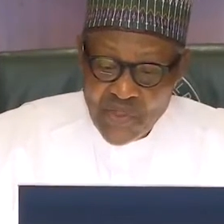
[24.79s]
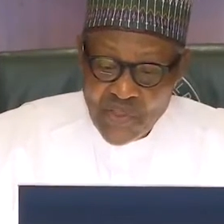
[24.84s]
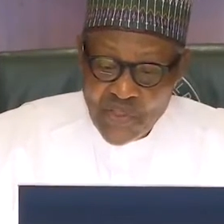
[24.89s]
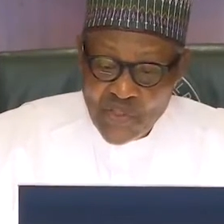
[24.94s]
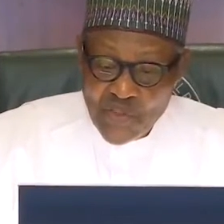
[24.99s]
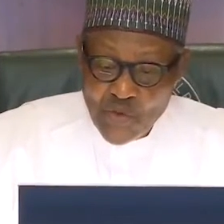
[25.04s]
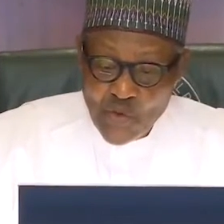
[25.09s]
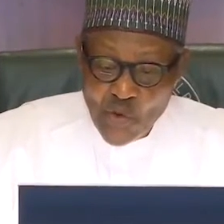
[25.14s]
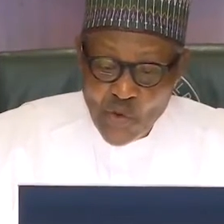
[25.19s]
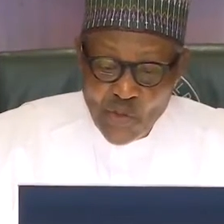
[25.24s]

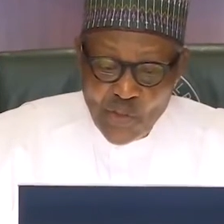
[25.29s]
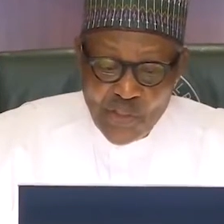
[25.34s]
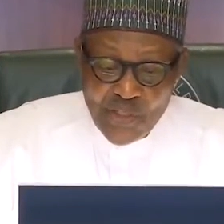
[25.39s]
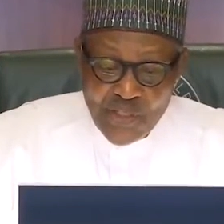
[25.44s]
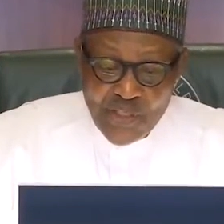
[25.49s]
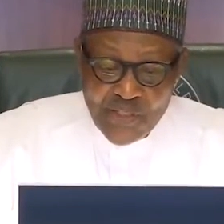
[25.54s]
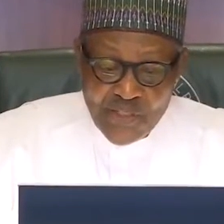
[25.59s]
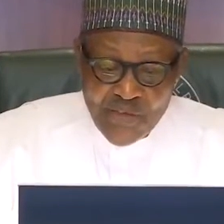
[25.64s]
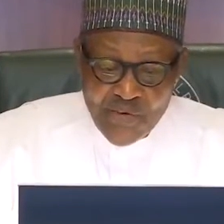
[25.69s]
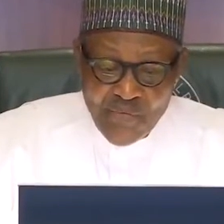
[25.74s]
is
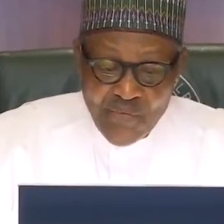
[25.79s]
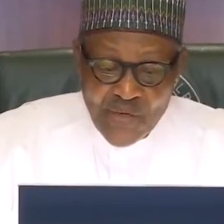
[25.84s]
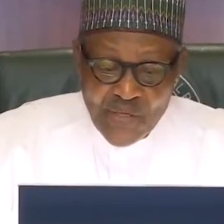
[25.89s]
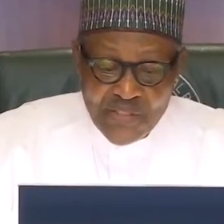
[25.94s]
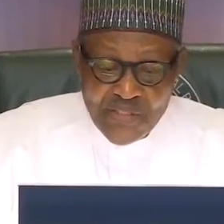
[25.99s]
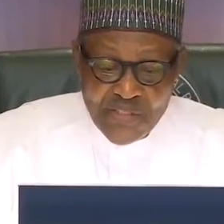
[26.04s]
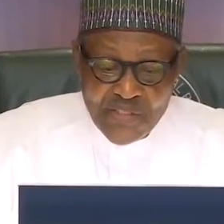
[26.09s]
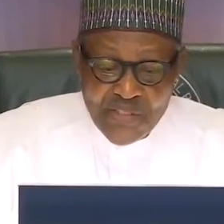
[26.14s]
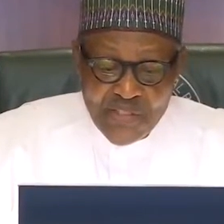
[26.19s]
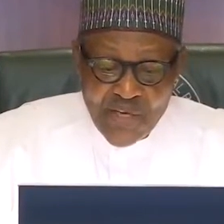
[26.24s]
only the
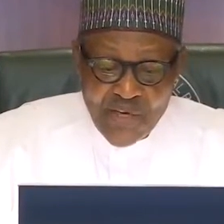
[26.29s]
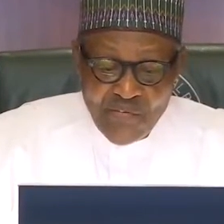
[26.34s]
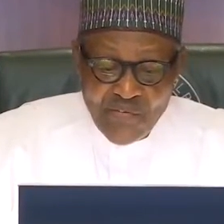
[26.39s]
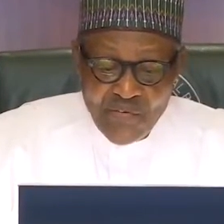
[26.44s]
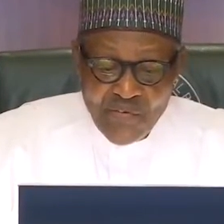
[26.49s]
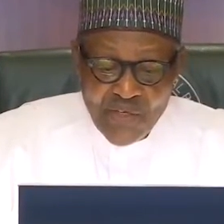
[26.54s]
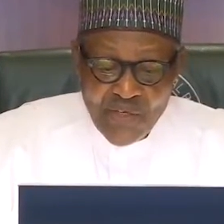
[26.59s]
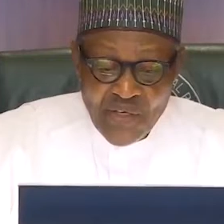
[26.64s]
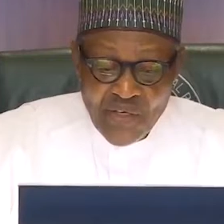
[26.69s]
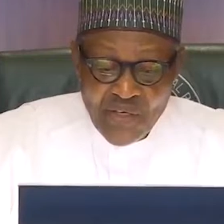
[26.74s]
first step
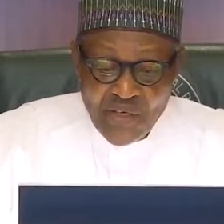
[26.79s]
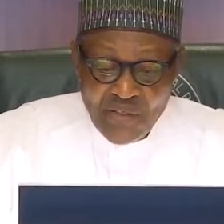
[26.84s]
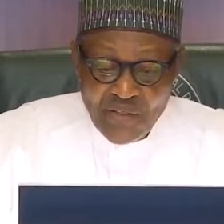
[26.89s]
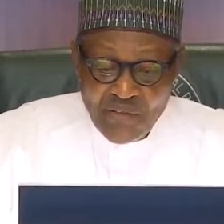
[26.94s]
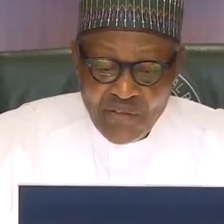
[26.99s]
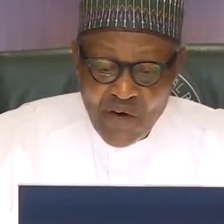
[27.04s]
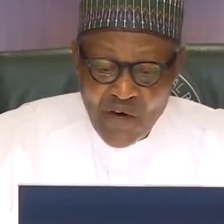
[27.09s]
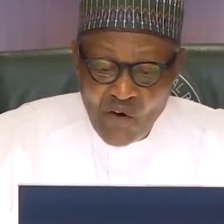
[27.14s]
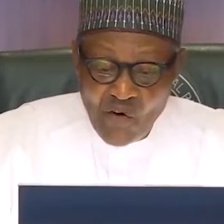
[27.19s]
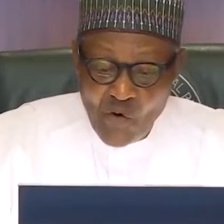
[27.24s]
in
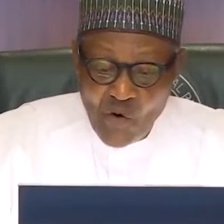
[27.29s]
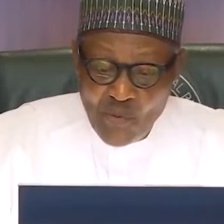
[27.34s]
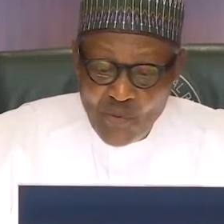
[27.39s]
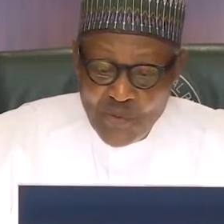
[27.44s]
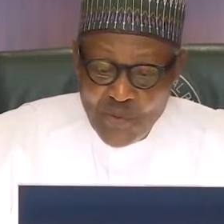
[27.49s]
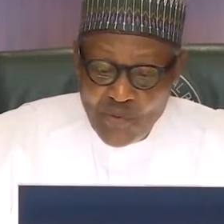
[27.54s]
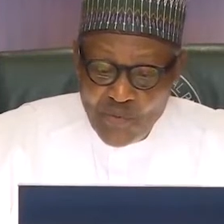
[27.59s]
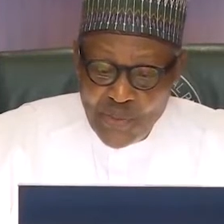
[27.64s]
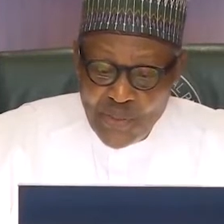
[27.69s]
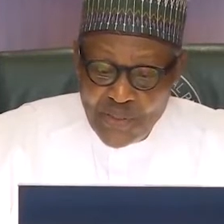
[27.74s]
our
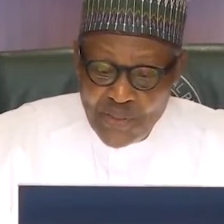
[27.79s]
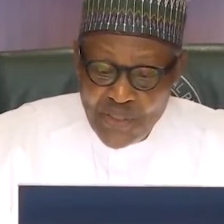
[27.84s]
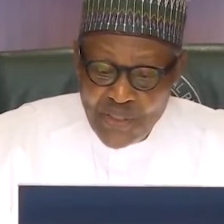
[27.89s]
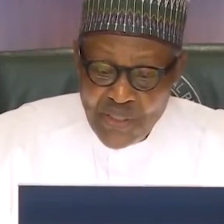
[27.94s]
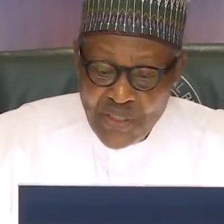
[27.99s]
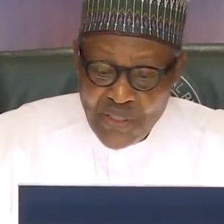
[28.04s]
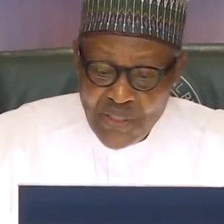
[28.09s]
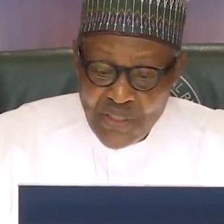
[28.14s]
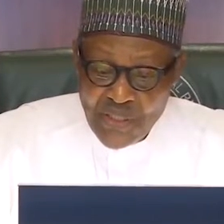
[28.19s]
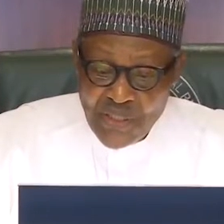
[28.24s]
commitment
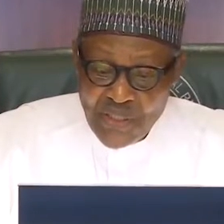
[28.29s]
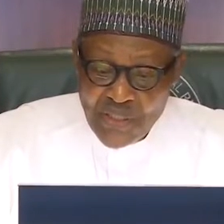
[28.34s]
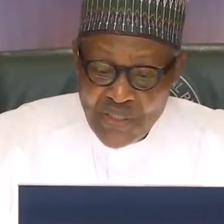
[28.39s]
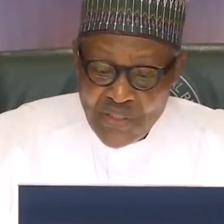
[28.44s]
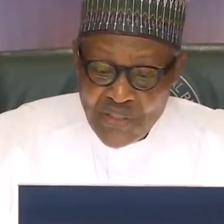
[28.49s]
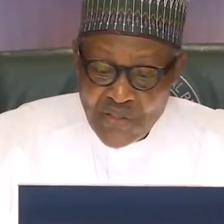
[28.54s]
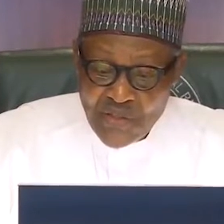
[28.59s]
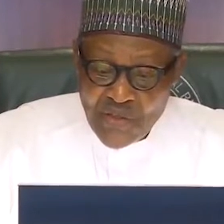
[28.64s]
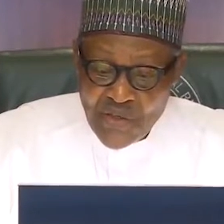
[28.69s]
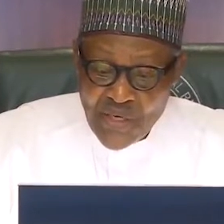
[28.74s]

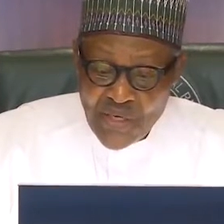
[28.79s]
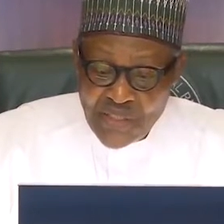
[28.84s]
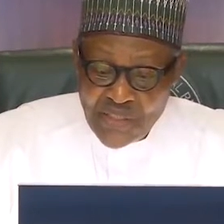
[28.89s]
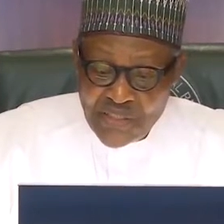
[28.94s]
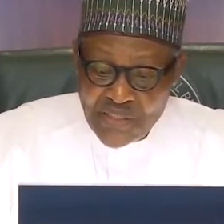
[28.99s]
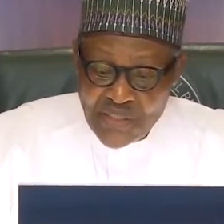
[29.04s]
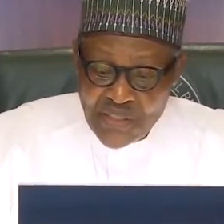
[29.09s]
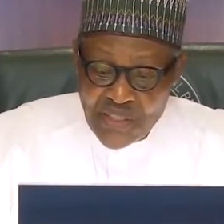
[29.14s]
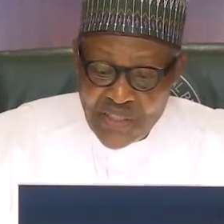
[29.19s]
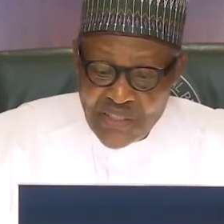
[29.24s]
to
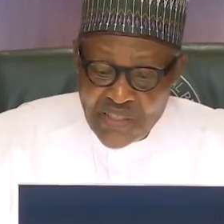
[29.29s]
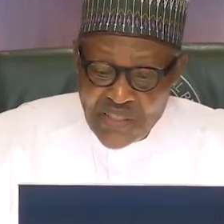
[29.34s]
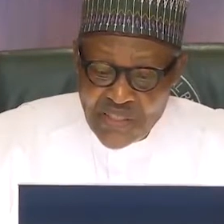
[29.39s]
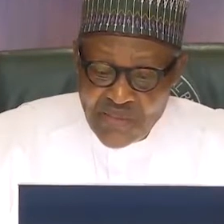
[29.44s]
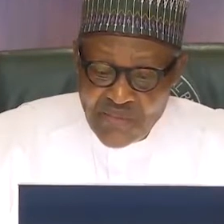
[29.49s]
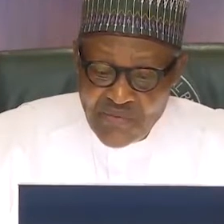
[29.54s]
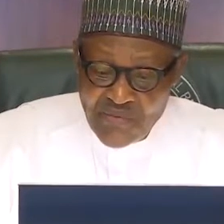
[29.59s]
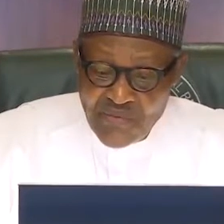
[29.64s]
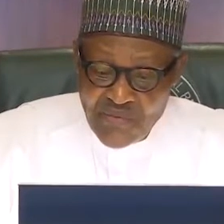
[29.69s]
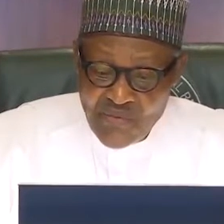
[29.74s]
extensive